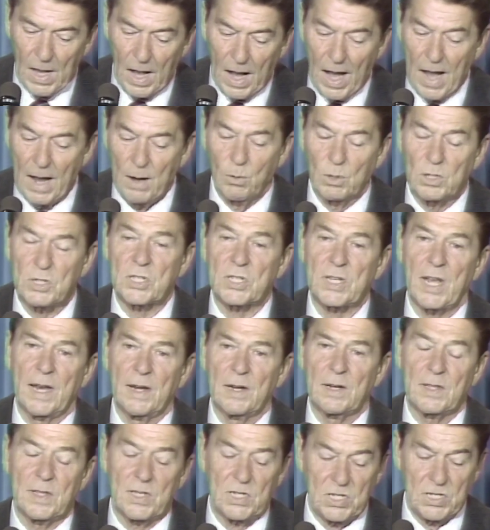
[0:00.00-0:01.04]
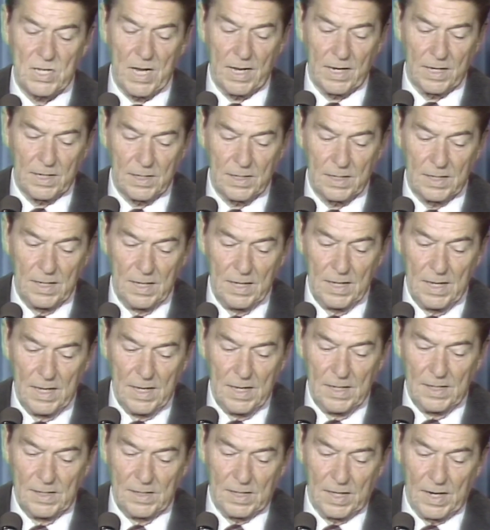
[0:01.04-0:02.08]
I will send to the Senate
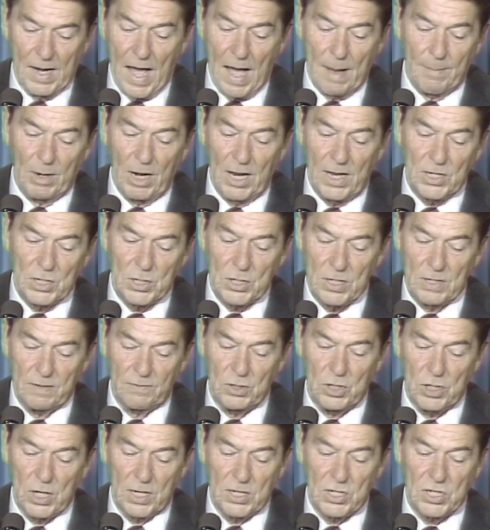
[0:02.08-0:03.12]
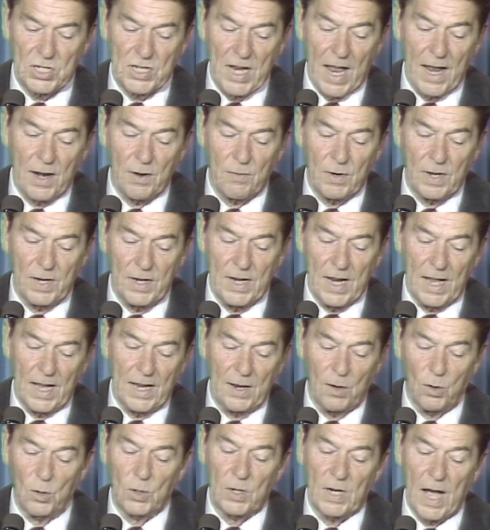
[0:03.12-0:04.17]
the nomination of Judge Sandra
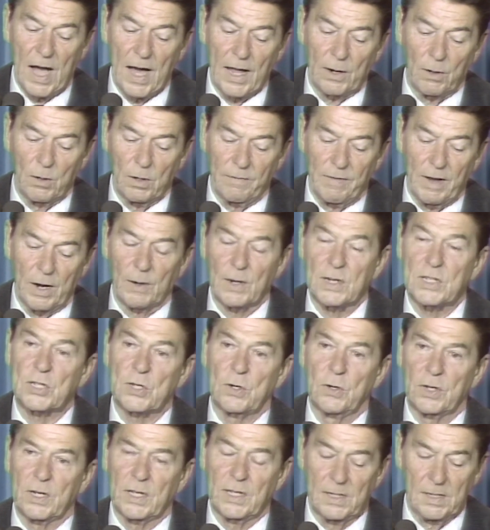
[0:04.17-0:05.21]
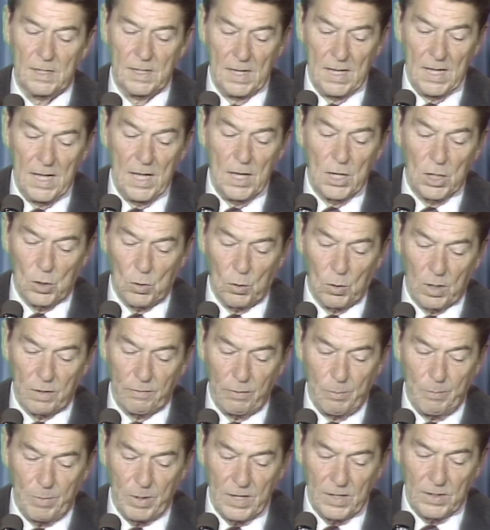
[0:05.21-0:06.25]
Day O'Connor of Arizona Court of
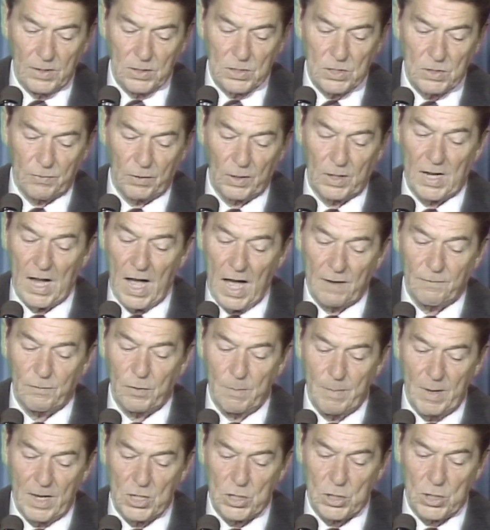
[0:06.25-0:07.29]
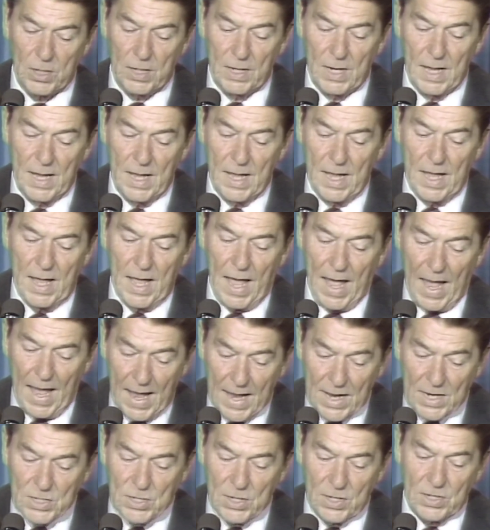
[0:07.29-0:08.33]
Appeals for confirmation
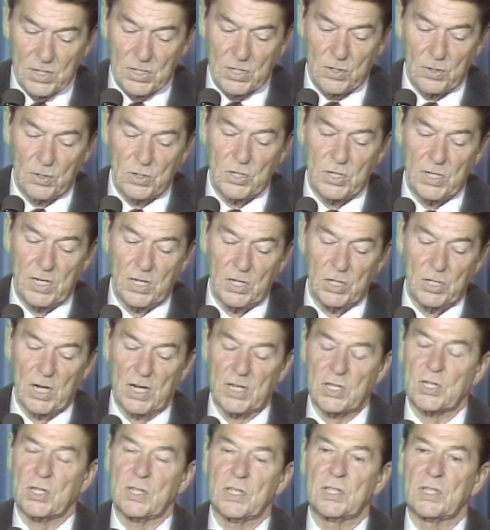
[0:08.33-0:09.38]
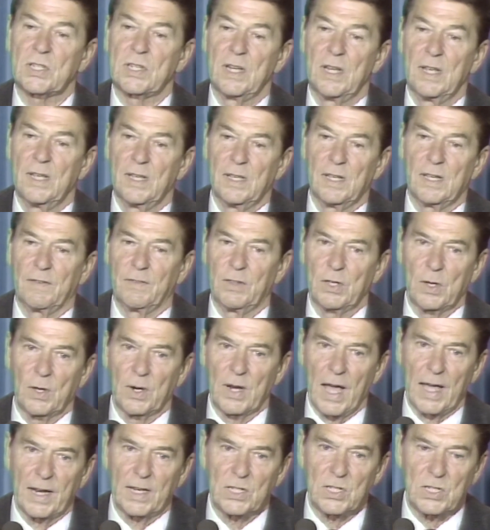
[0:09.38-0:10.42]
as an Associate Justice of the
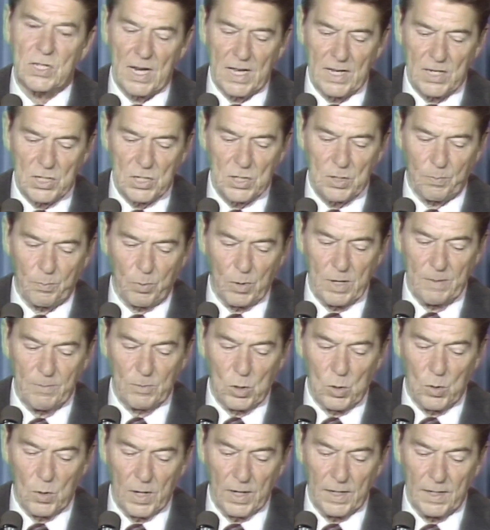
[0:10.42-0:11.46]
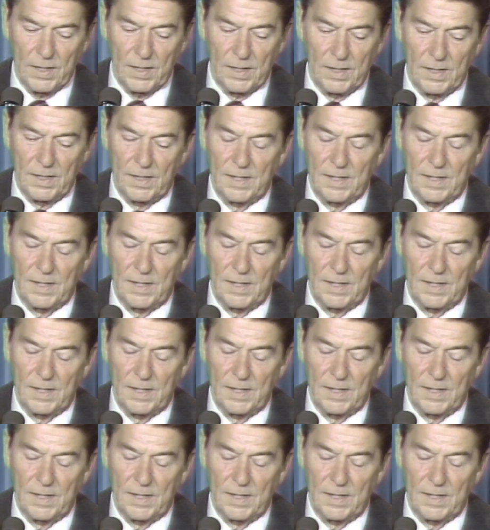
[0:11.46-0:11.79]
United States Supreme Court.